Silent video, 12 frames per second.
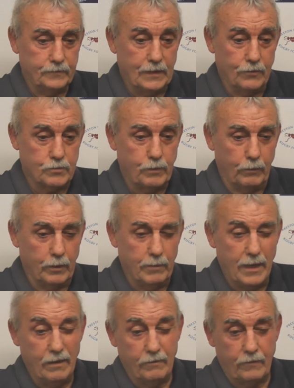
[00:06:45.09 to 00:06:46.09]
That was probably
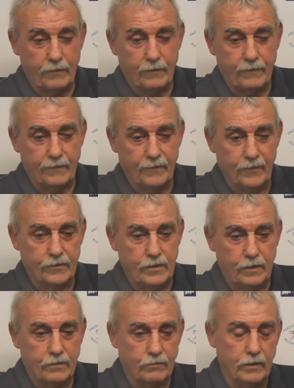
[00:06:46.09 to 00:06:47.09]
about
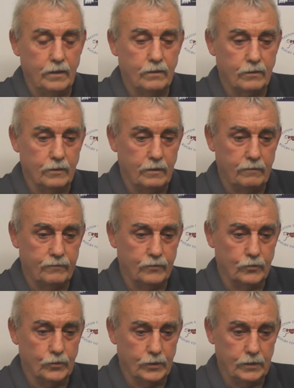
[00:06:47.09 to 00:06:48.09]
33,
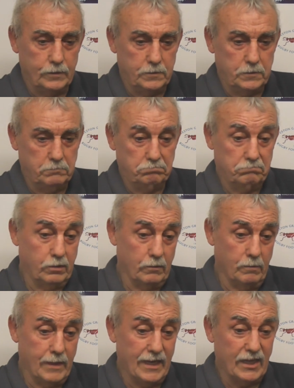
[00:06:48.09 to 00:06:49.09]
34.
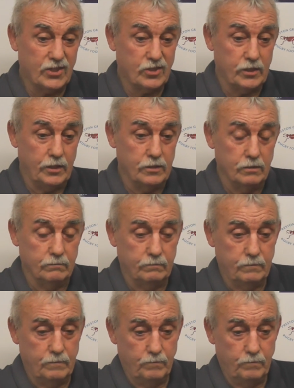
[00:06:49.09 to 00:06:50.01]
Probably my last season.